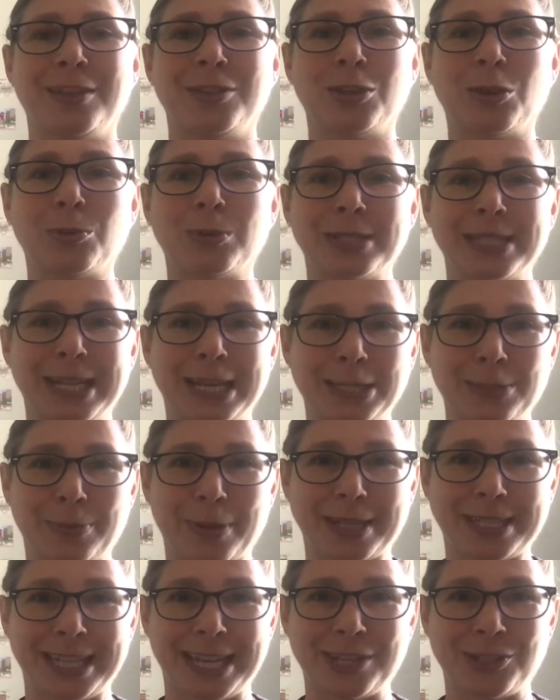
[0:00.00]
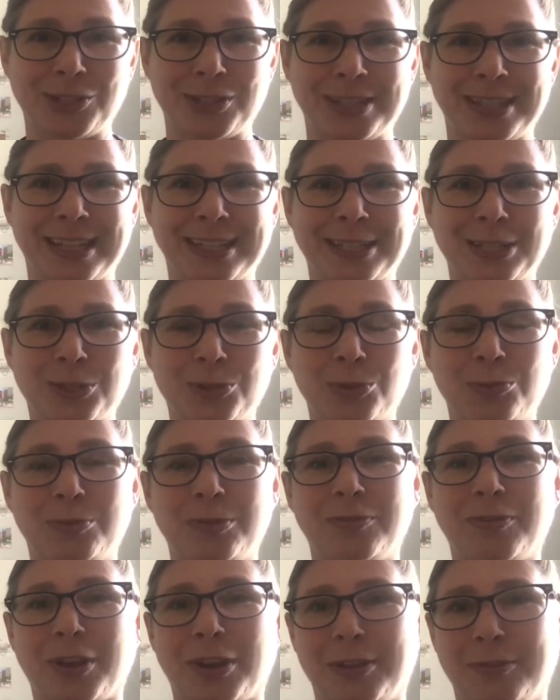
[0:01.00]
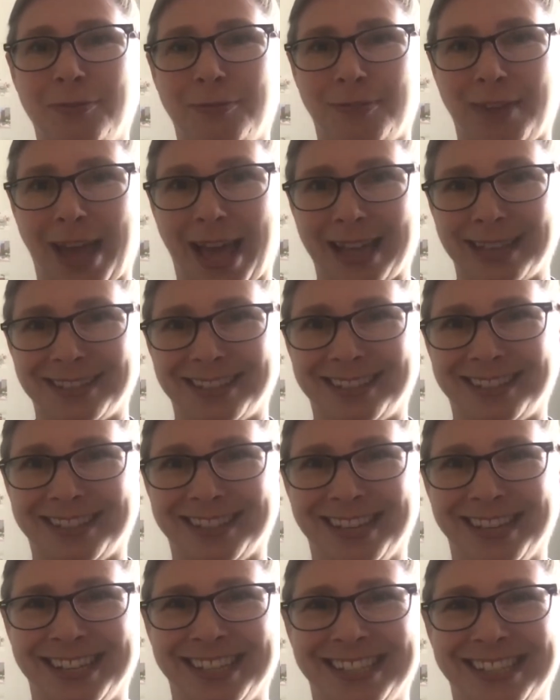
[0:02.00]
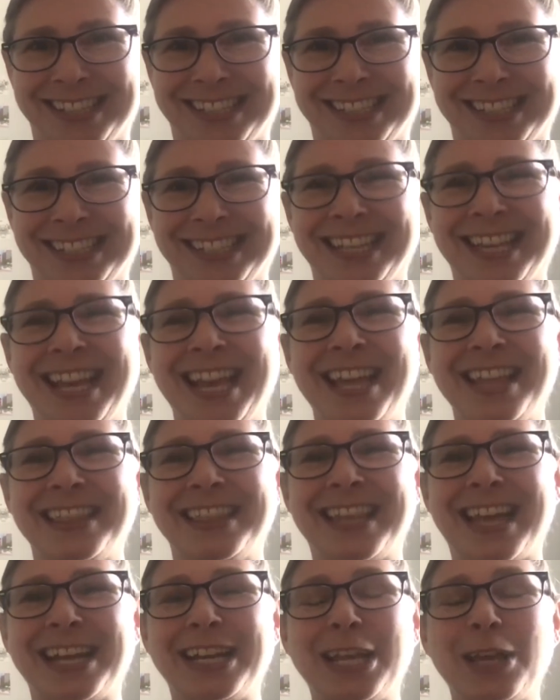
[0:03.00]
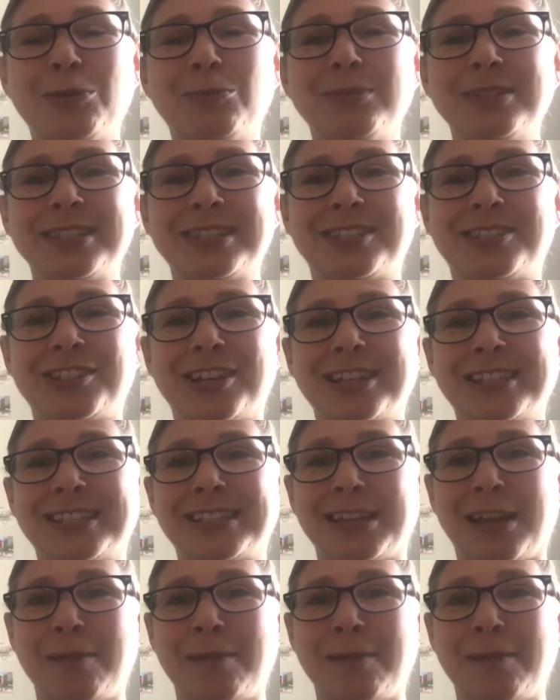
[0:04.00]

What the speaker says: there was an expectation that this would be very fast, that it was just